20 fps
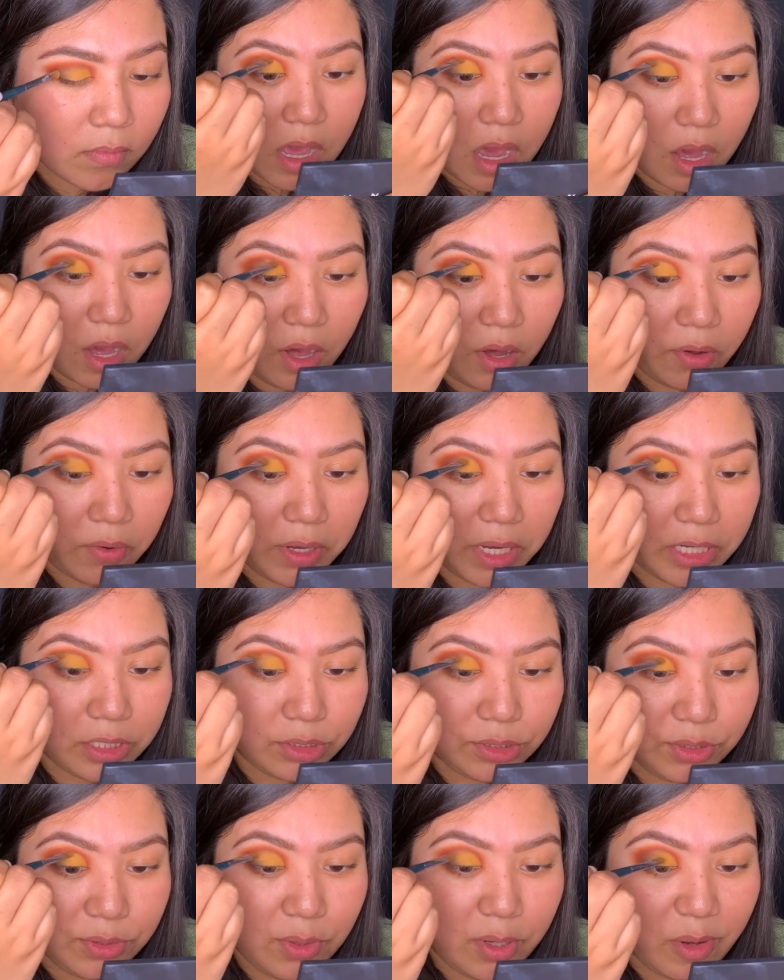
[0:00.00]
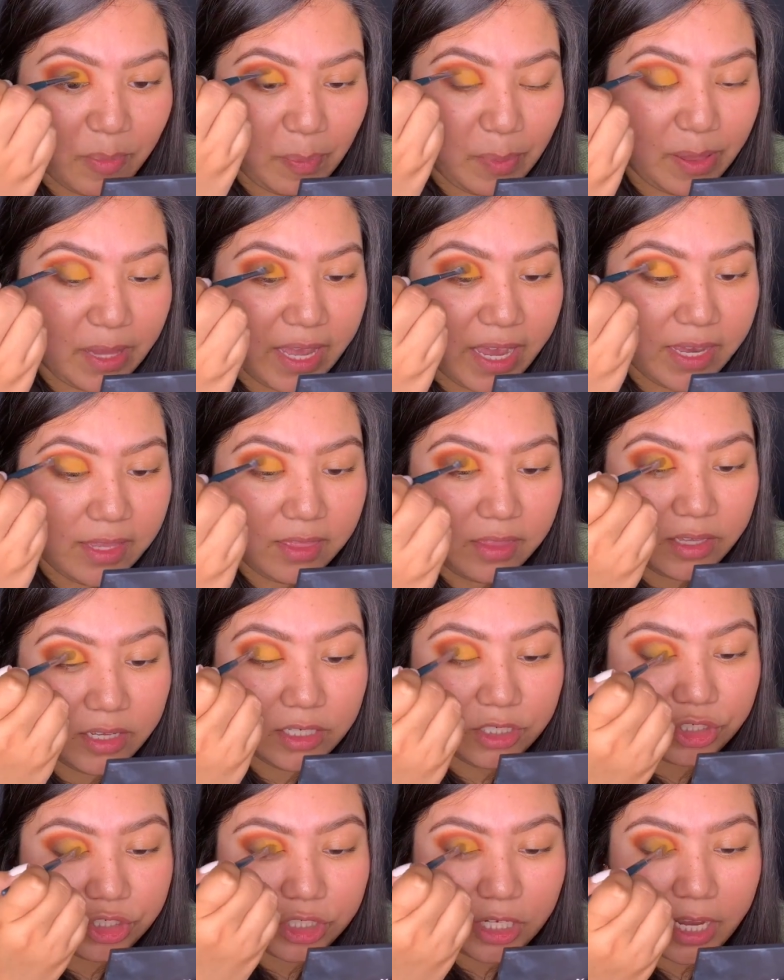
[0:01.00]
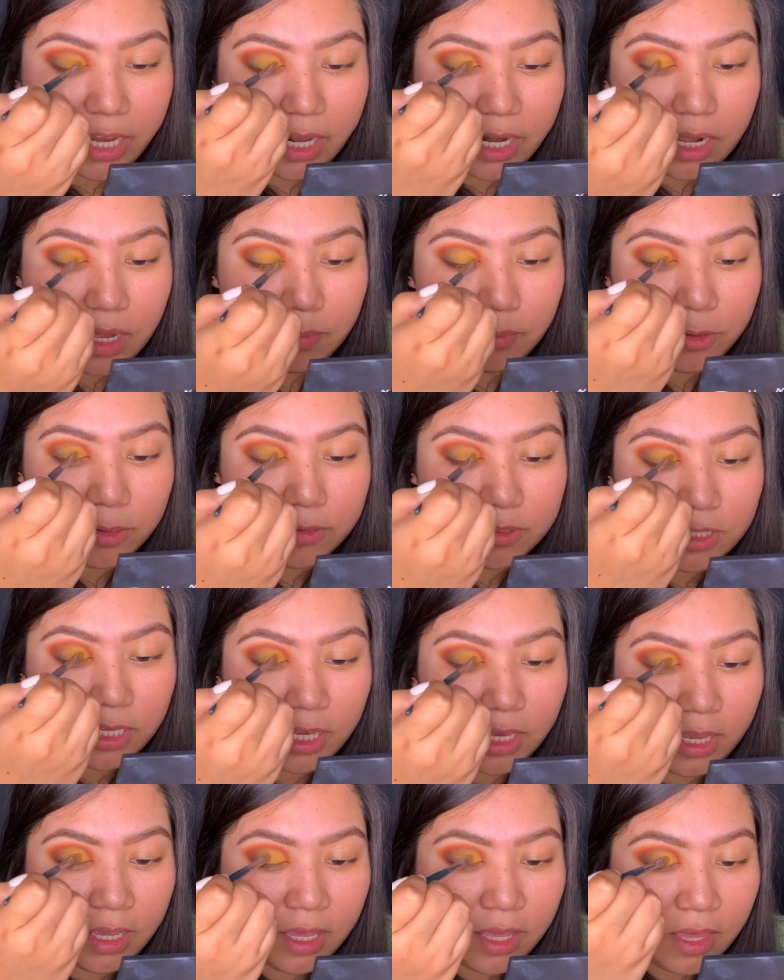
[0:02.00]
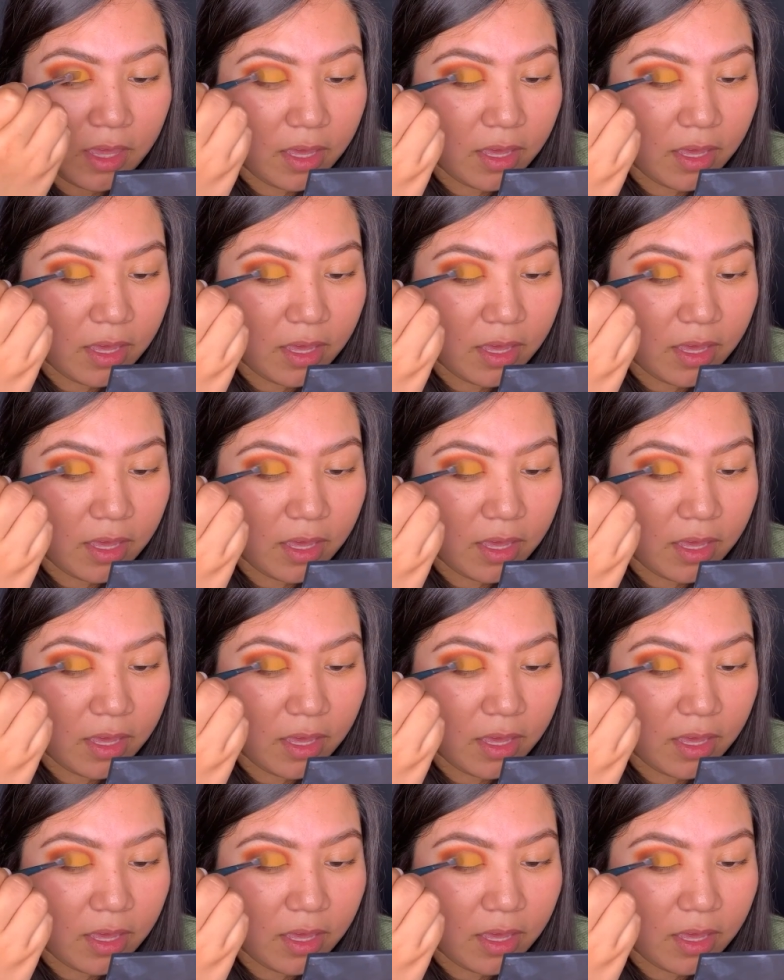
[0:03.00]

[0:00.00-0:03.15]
Oh, and to apply this shade, I'm using